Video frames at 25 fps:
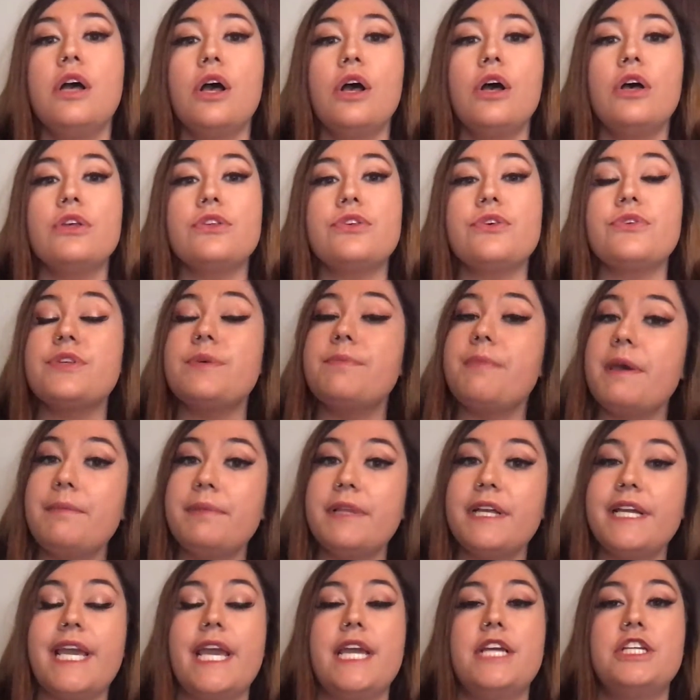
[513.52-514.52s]
So some
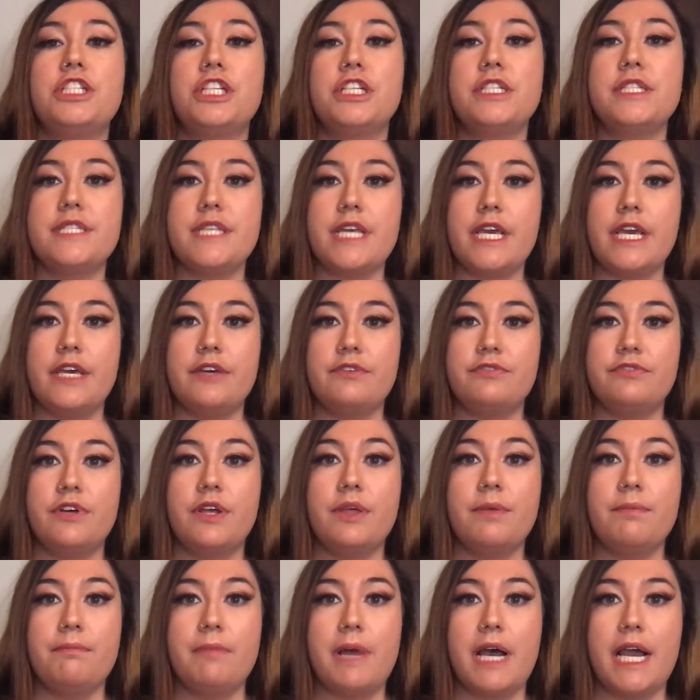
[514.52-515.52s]
implications if
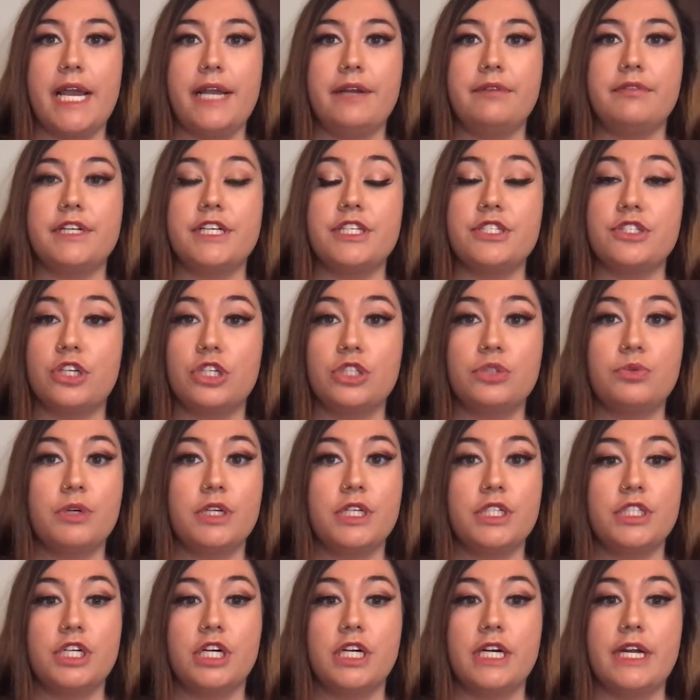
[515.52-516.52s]
my research were
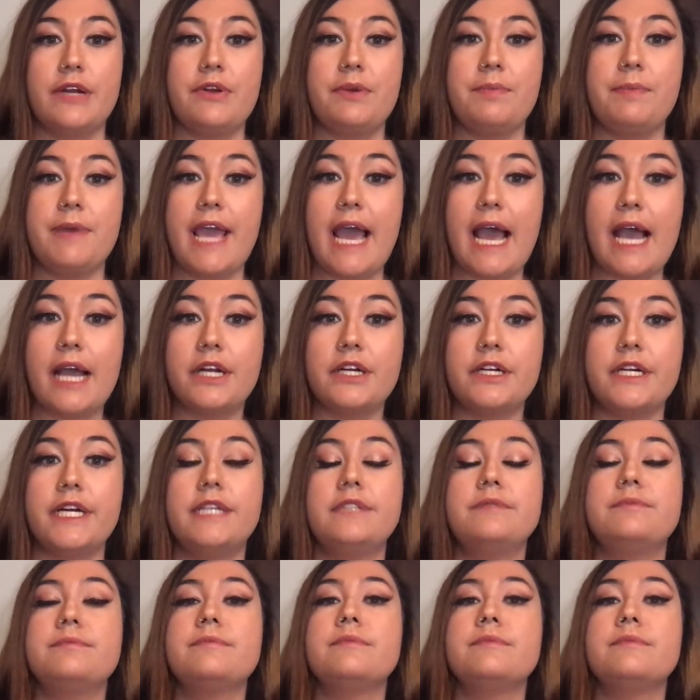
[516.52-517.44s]
to turn out to be accurate.